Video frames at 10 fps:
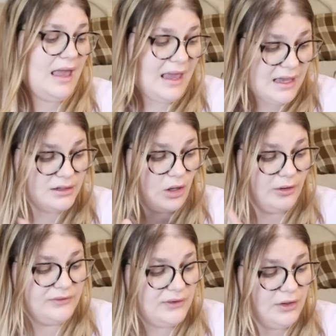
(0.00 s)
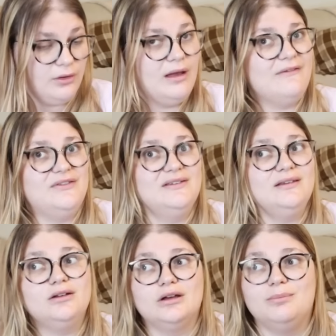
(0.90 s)
And also, if this is
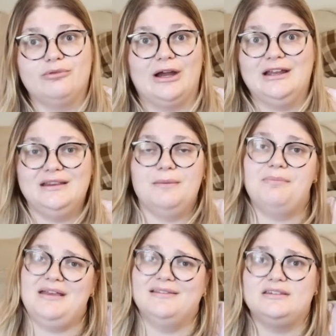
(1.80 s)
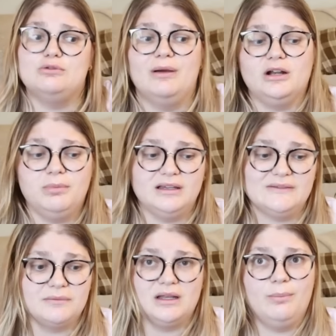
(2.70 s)
a good brand in the bins, you better
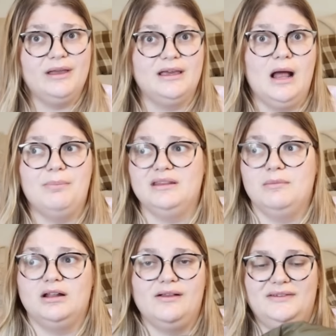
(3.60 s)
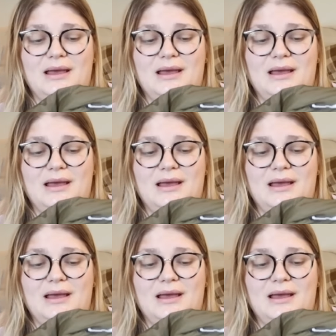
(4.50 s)
believe I'm gonna pick it up in the middle of